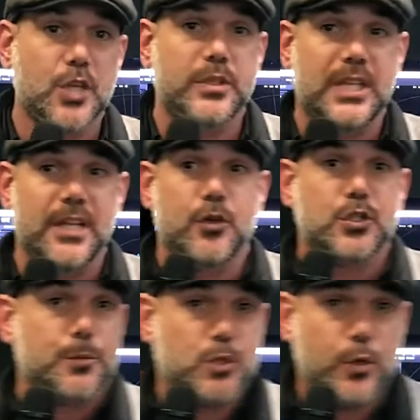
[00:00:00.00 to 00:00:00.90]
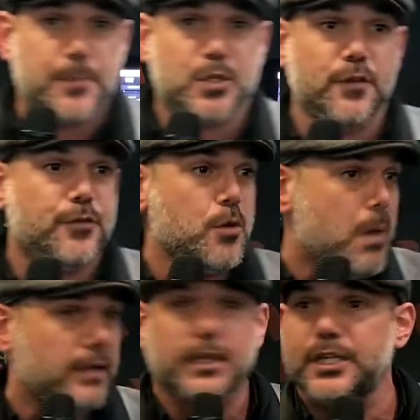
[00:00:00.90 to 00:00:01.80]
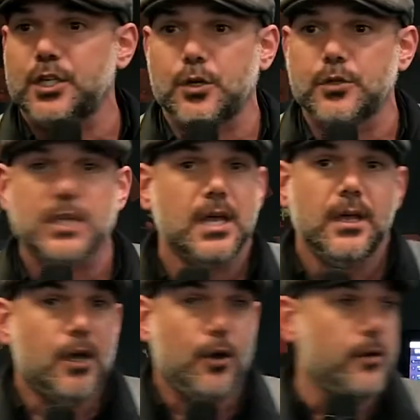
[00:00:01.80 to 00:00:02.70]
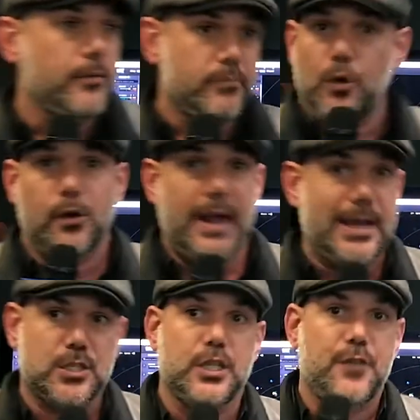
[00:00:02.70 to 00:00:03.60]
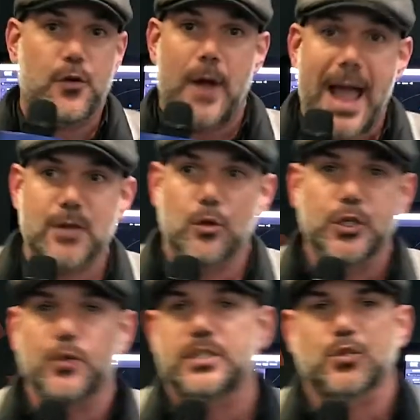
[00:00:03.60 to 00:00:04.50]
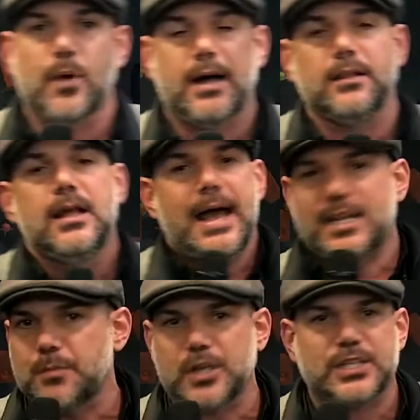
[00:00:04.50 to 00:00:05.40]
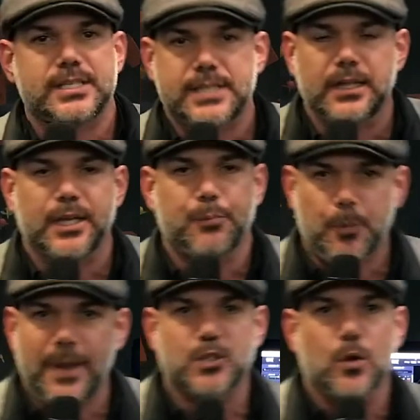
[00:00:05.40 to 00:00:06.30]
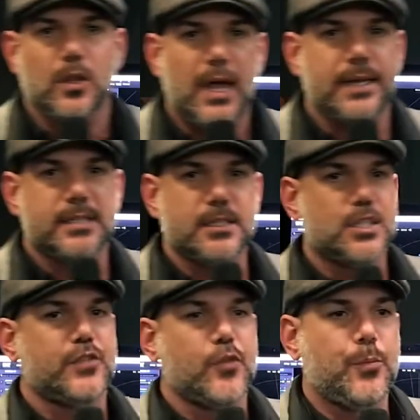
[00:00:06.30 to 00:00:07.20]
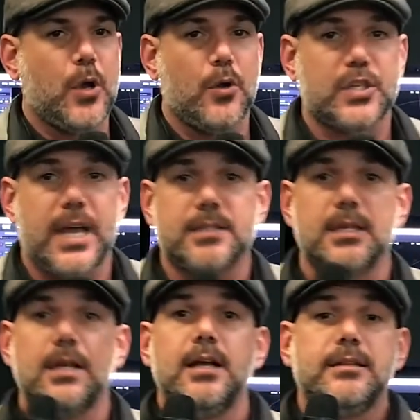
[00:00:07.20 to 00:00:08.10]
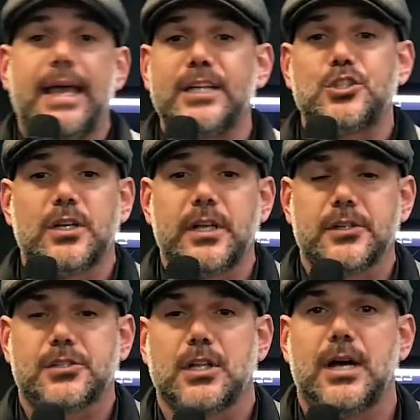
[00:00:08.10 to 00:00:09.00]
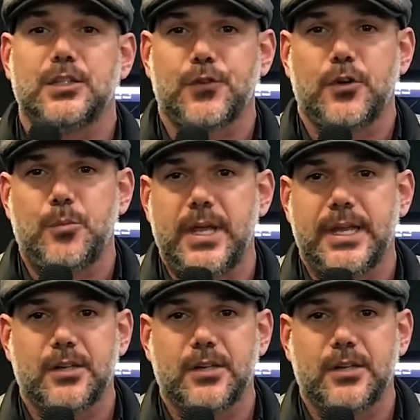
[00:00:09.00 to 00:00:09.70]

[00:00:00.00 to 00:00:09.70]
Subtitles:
We deliver a subscription for monthly use or actually for annual use as well, as much as selling perpetual licenses for projects. Thanks to Gearslutz for being here